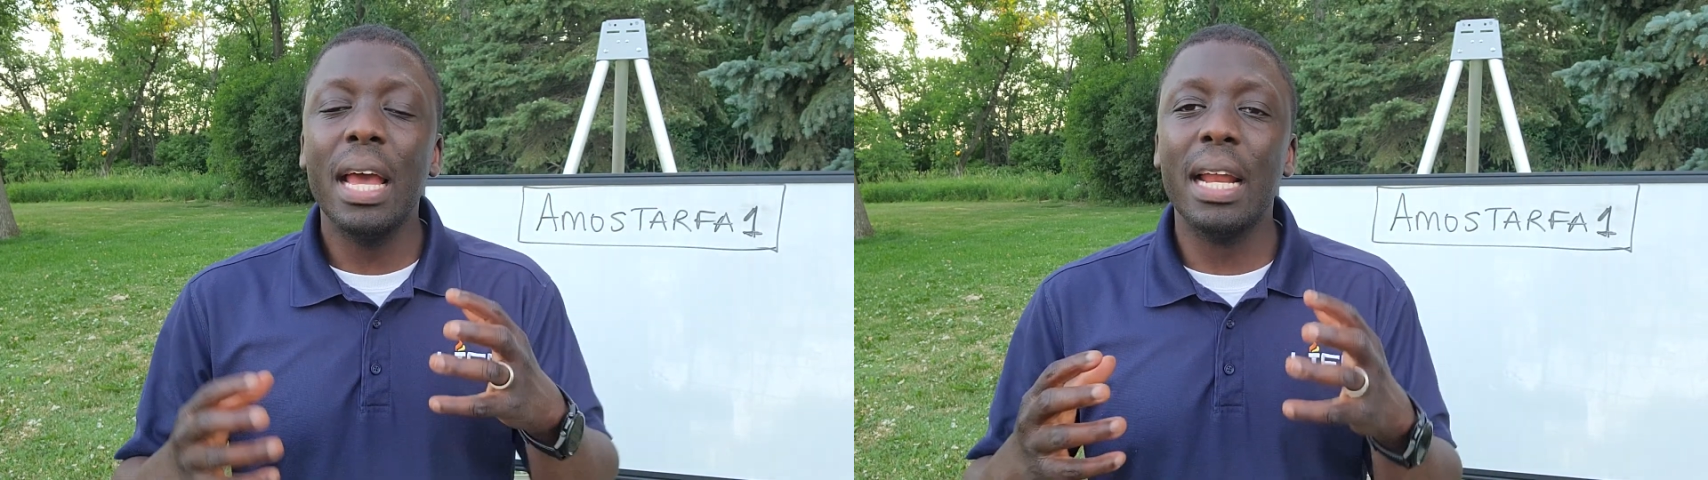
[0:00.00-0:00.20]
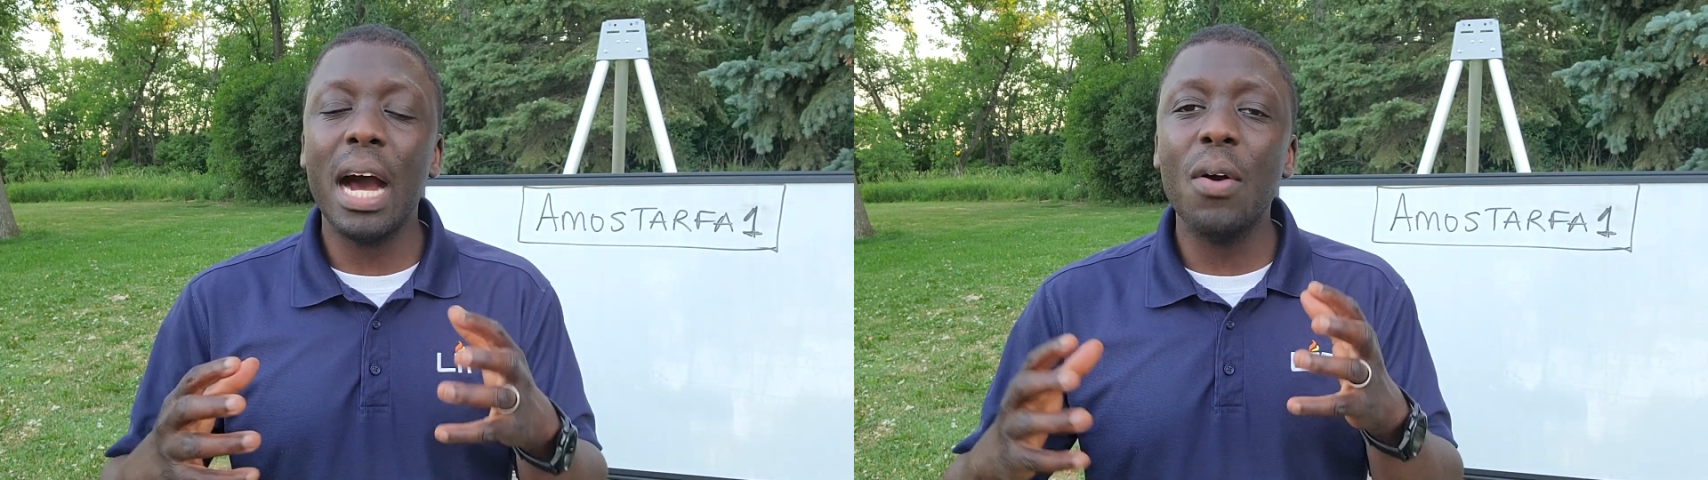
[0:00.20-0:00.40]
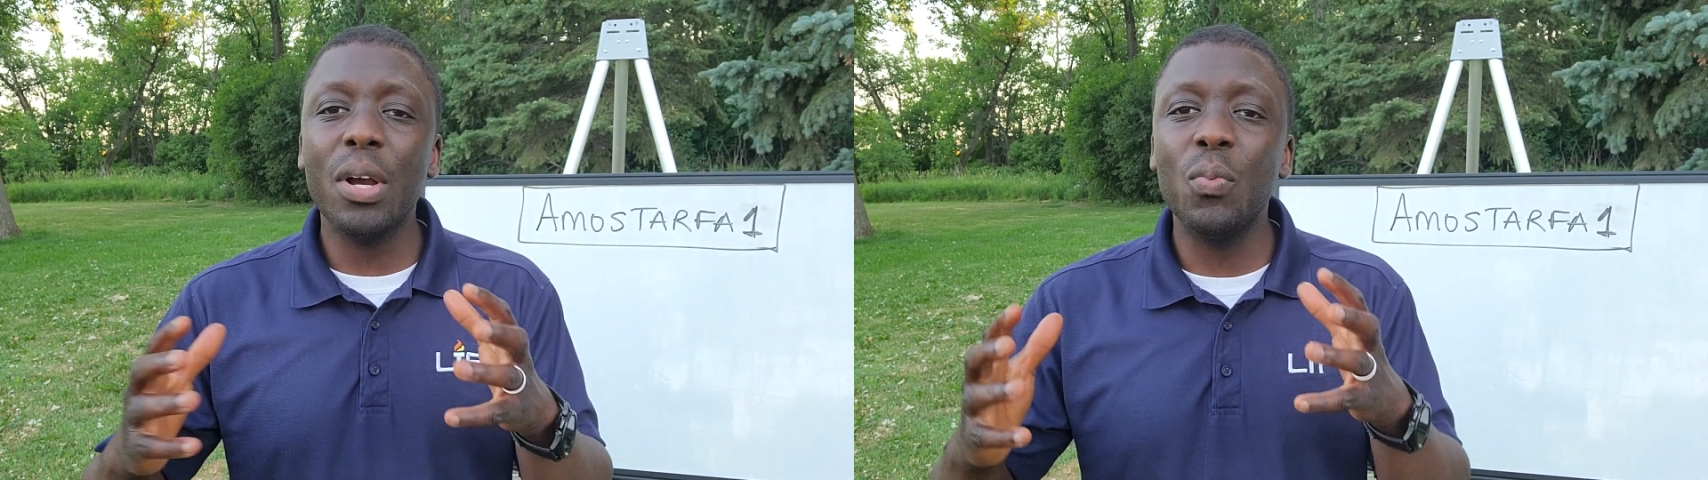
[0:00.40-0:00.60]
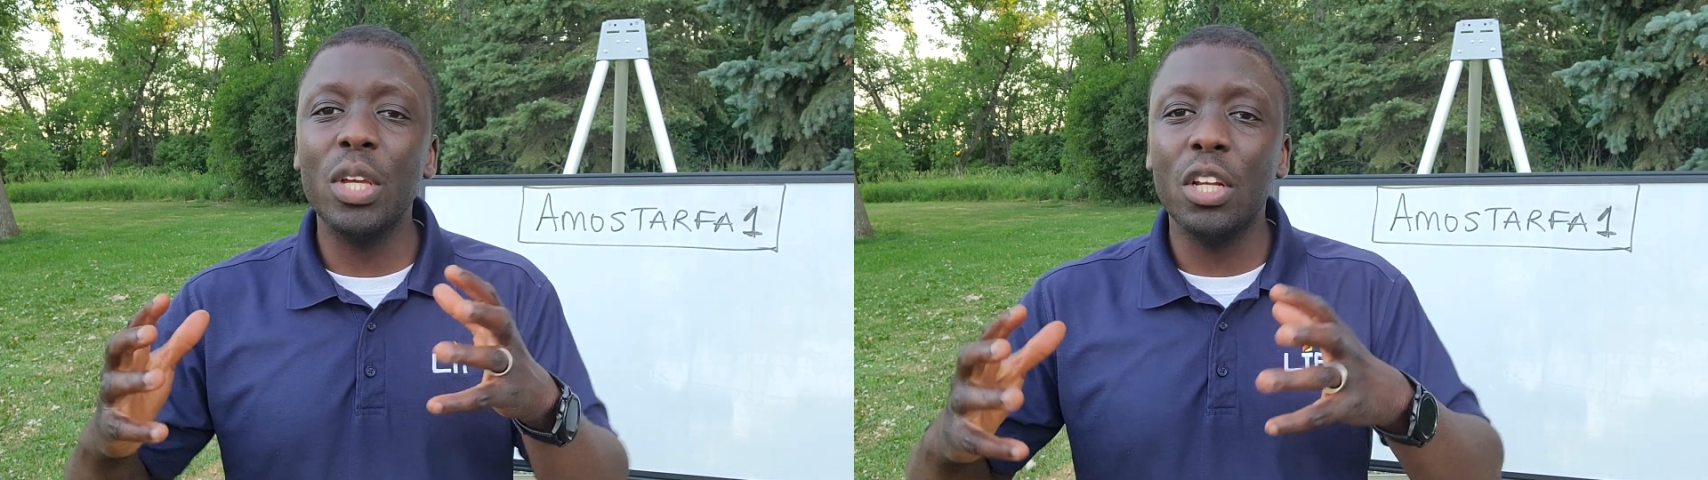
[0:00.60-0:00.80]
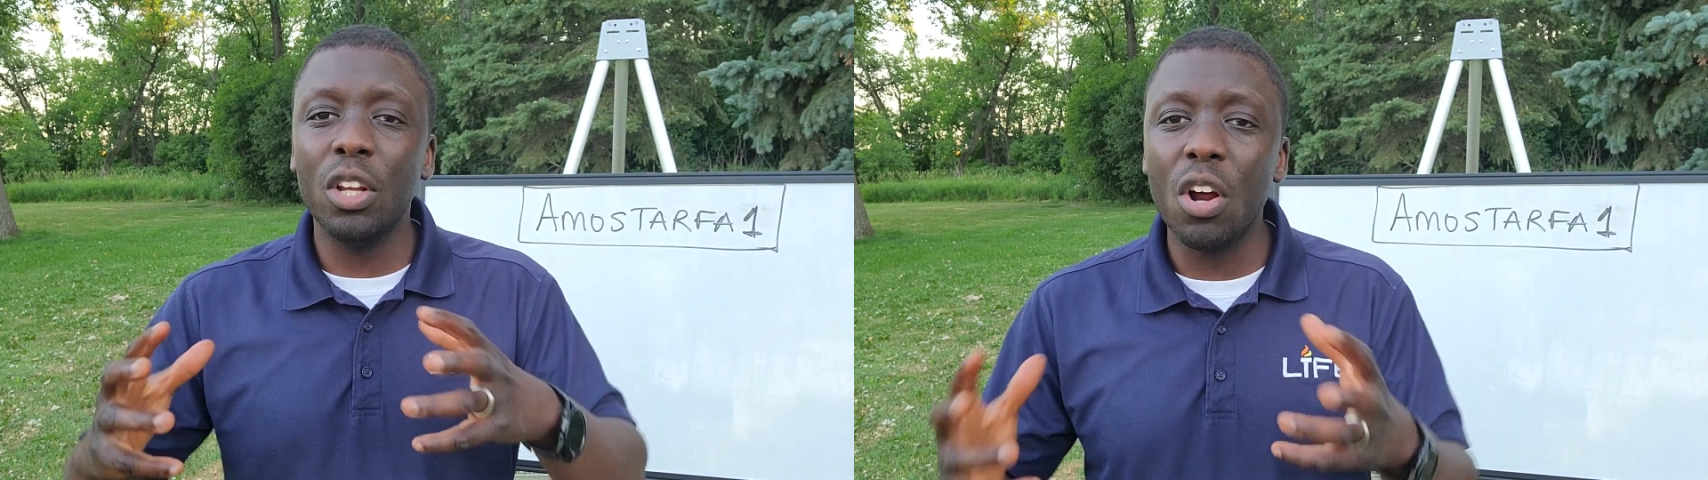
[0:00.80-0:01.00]
and how can
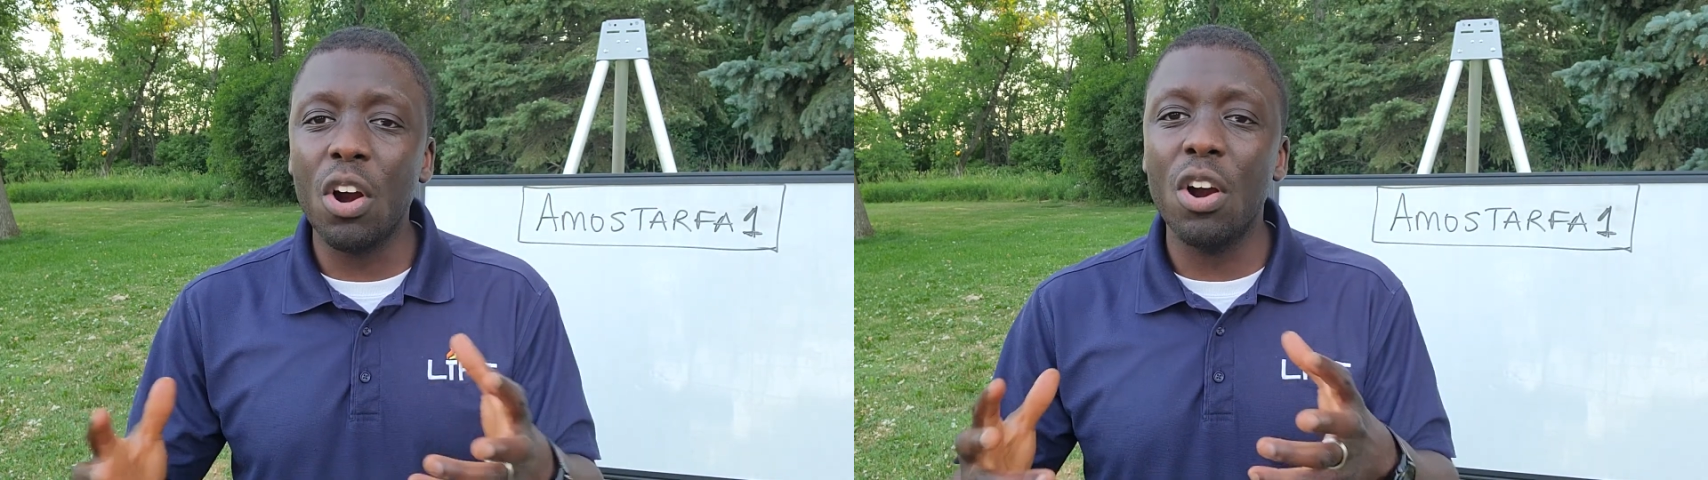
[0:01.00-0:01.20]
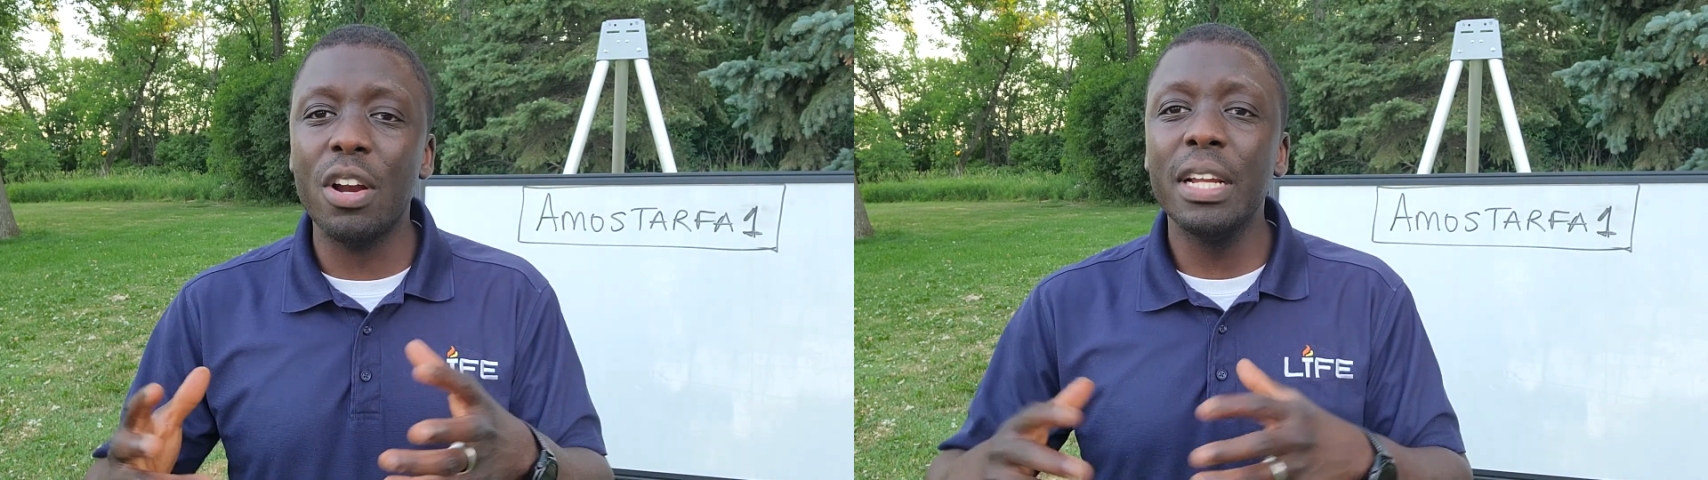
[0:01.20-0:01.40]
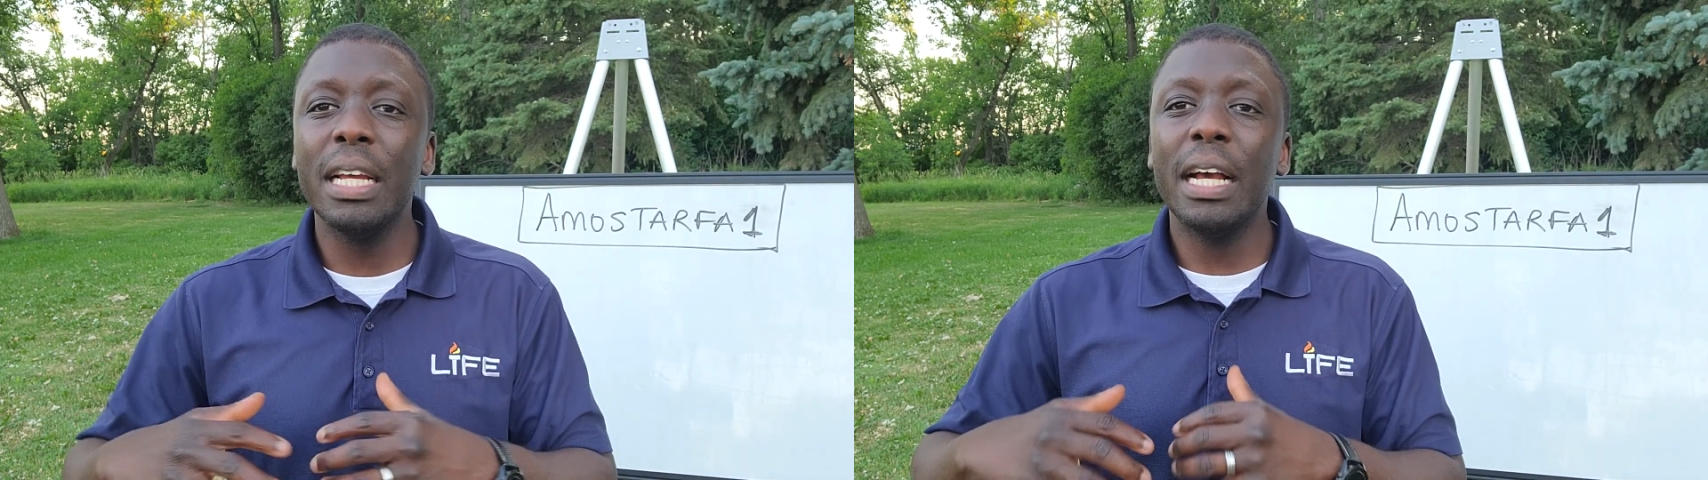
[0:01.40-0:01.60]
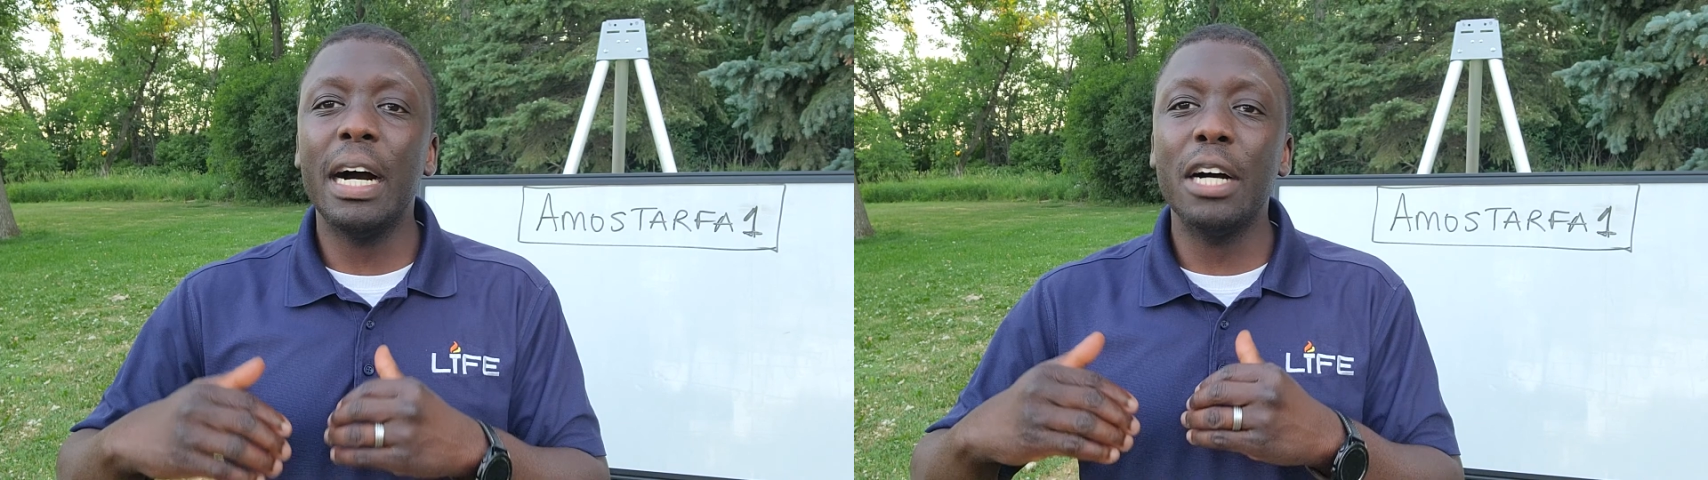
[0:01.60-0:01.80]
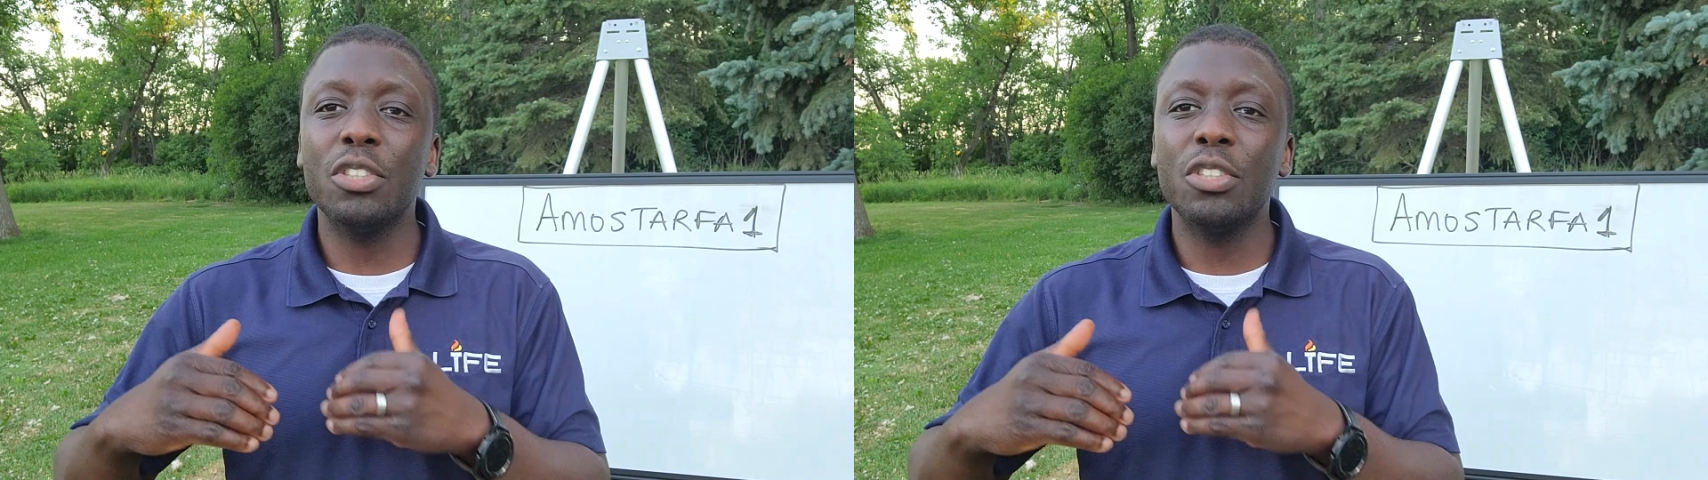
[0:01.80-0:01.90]
we learn uh,